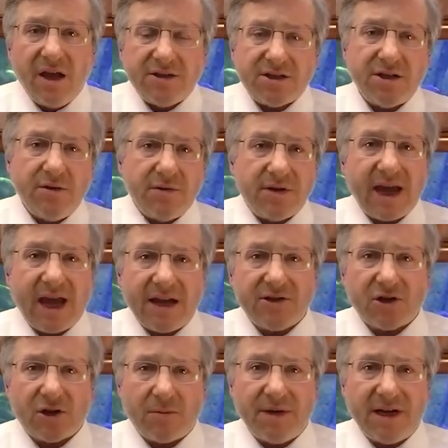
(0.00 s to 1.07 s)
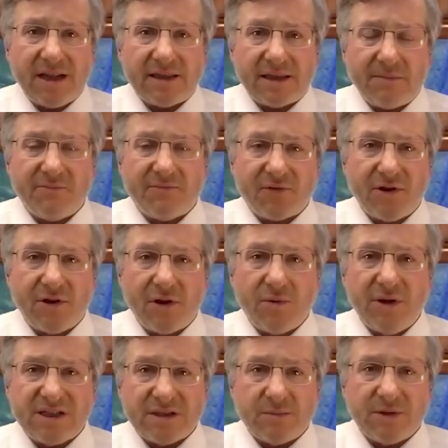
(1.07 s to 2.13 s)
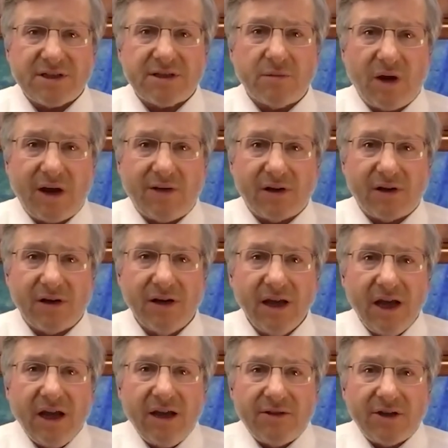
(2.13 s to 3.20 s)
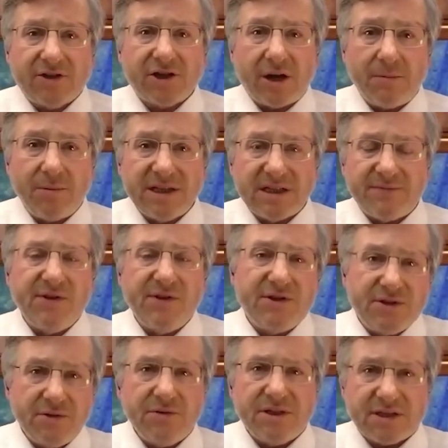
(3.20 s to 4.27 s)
so you can terminate them for no reason whatsoever. The trouble is, if you do